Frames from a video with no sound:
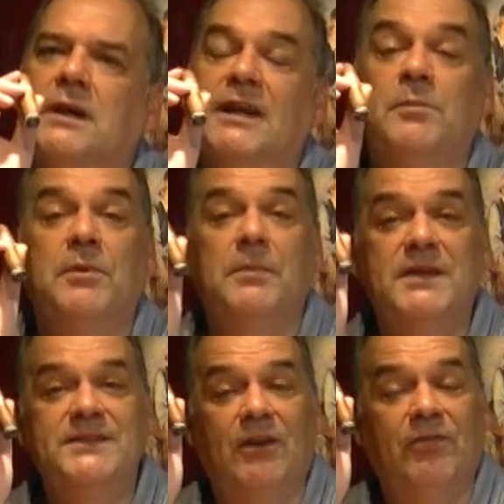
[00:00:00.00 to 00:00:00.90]
Keeping
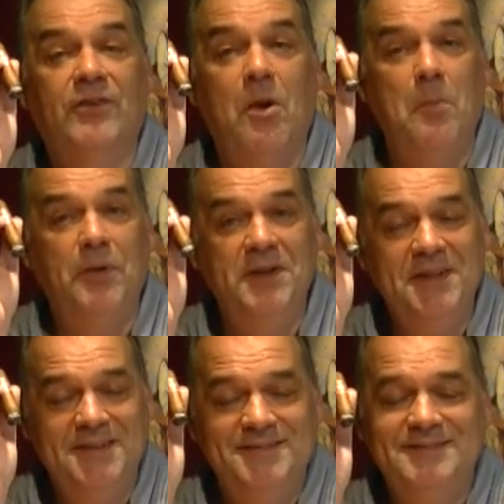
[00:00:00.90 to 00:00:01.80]
myself company.
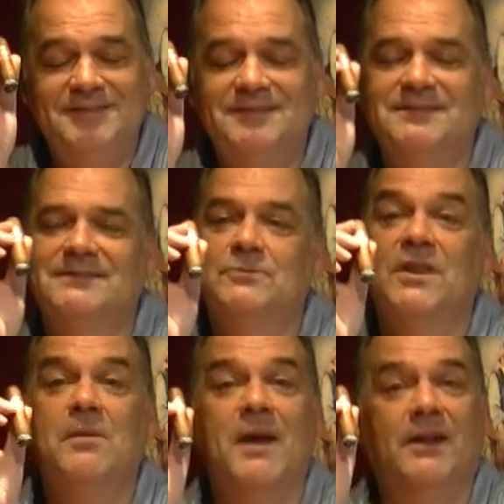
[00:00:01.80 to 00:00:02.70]

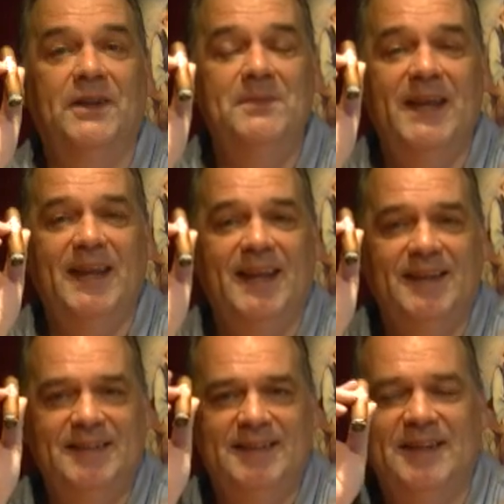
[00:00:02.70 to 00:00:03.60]
with Imelda May
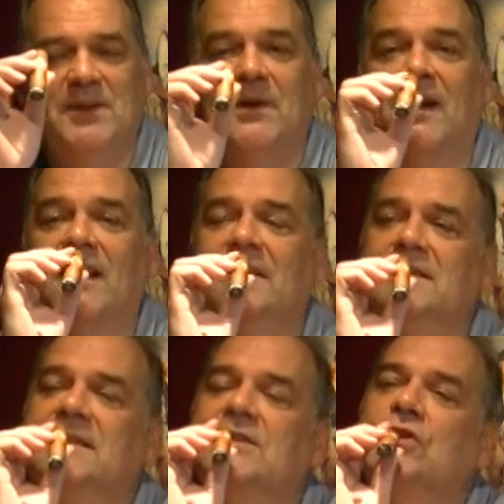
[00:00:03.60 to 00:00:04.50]
in the background.